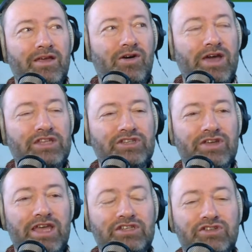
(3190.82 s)
or
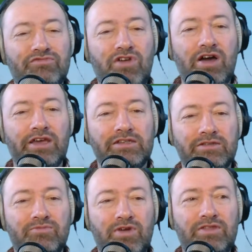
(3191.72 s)
hitch your ride
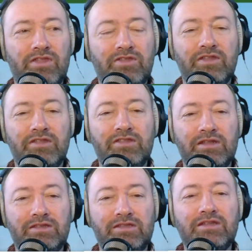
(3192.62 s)
with
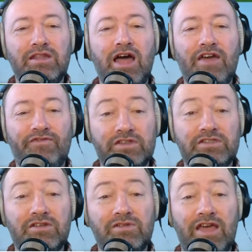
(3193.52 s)
the life that's
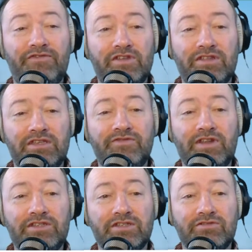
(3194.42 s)
still left in these
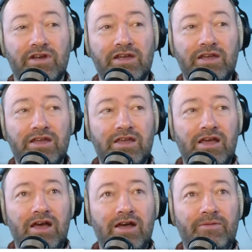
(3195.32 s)
villages, right?
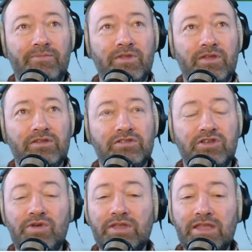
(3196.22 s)

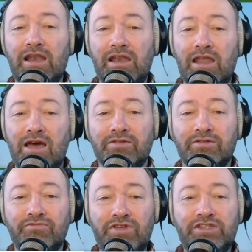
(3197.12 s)
Doing that
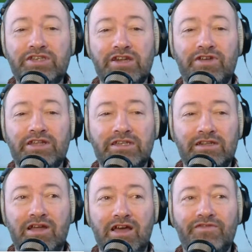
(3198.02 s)
alone,
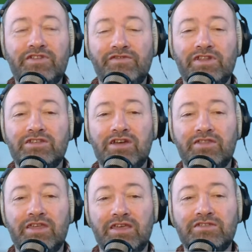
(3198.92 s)
regenerating life in a village, I
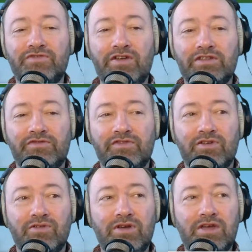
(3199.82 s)
think, is very
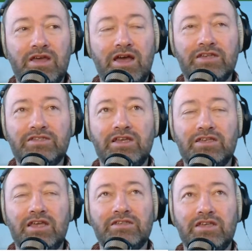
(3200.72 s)
difficult. As
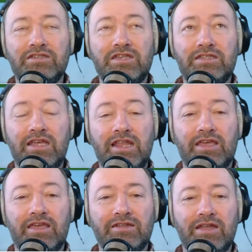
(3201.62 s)

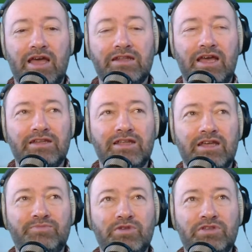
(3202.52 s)
idyllic and
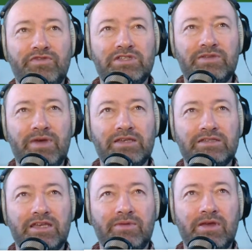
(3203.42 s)
as beautiful as it may
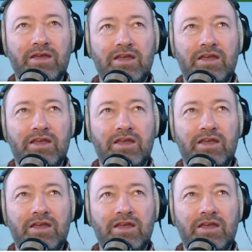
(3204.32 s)
seem,